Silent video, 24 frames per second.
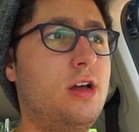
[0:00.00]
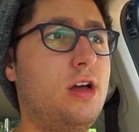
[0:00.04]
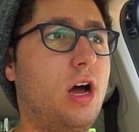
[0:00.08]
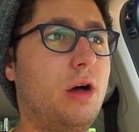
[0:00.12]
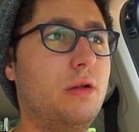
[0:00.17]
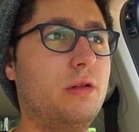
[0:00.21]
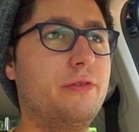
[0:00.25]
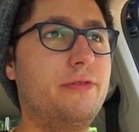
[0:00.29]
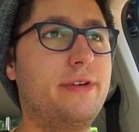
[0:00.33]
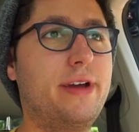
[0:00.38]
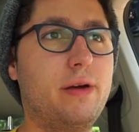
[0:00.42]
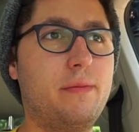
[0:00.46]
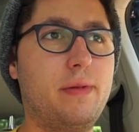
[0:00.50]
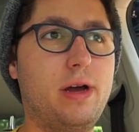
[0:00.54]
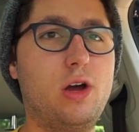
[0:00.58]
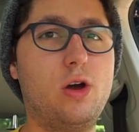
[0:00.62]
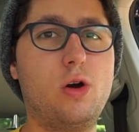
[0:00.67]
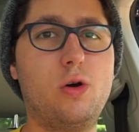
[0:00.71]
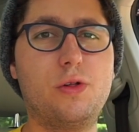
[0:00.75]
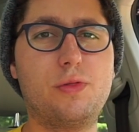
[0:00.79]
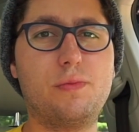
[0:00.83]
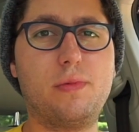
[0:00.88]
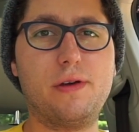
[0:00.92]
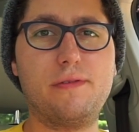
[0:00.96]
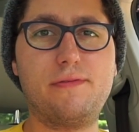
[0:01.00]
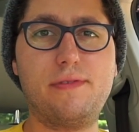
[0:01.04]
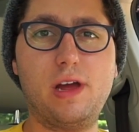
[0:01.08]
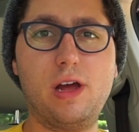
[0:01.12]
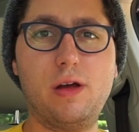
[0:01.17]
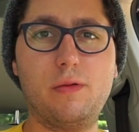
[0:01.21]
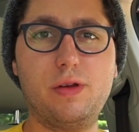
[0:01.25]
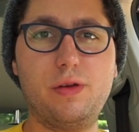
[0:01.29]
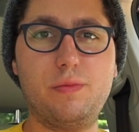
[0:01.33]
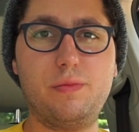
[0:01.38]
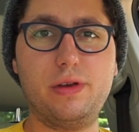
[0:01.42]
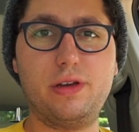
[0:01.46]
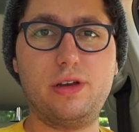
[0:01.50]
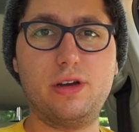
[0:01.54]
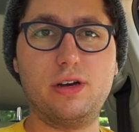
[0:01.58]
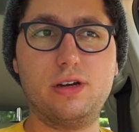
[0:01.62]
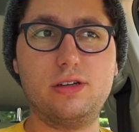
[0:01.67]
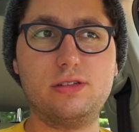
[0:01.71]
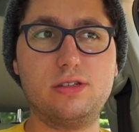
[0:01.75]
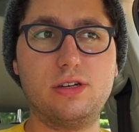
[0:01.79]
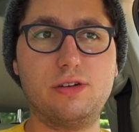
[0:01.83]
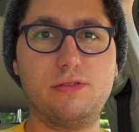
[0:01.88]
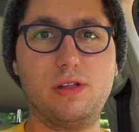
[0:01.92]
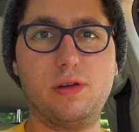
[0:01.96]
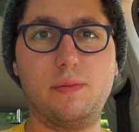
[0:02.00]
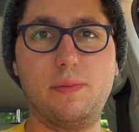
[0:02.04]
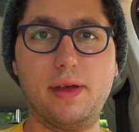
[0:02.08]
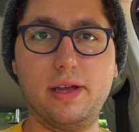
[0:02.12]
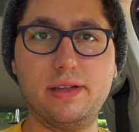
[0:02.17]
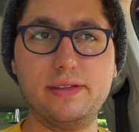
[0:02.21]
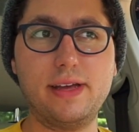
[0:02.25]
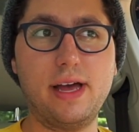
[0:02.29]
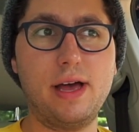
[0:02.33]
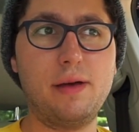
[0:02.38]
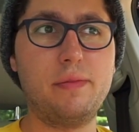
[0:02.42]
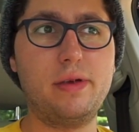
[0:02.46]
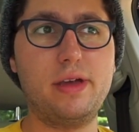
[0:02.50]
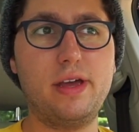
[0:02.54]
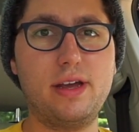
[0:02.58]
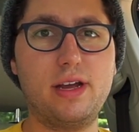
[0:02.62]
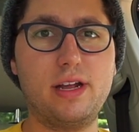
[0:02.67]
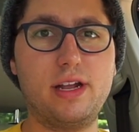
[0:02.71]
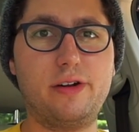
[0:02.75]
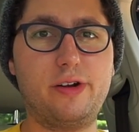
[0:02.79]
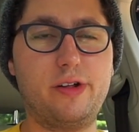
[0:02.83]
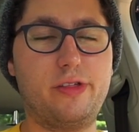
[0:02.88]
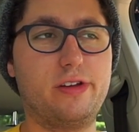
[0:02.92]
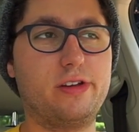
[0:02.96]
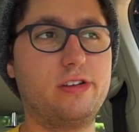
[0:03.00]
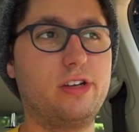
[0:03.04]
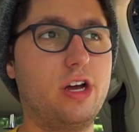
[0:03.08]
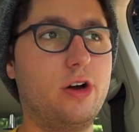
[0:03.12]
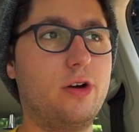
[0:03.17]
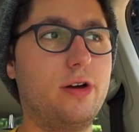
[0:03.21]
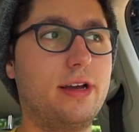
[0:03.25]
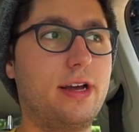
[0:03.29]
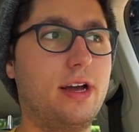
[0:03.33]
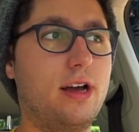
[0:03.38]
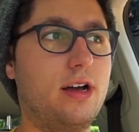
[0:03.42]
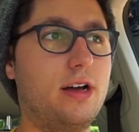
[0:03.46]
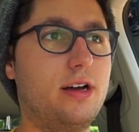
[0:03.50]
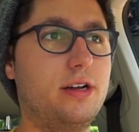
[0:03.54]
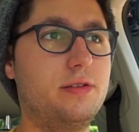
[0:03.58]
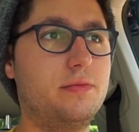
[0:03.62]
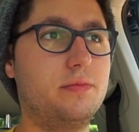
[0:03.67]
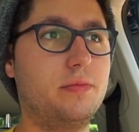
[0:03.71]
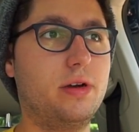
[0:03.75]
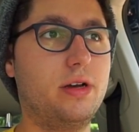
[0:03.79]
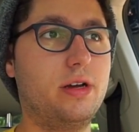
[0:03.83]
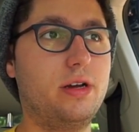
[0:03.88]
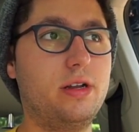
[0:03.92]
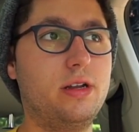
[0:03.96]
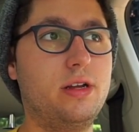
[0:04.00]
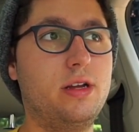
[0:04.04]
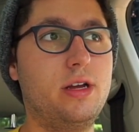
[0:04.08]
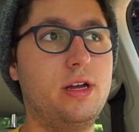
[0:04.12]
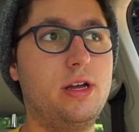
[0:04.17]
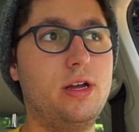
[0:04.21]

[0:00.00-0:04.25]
I'm living at my home with my family because of the pandemic and everything going on, but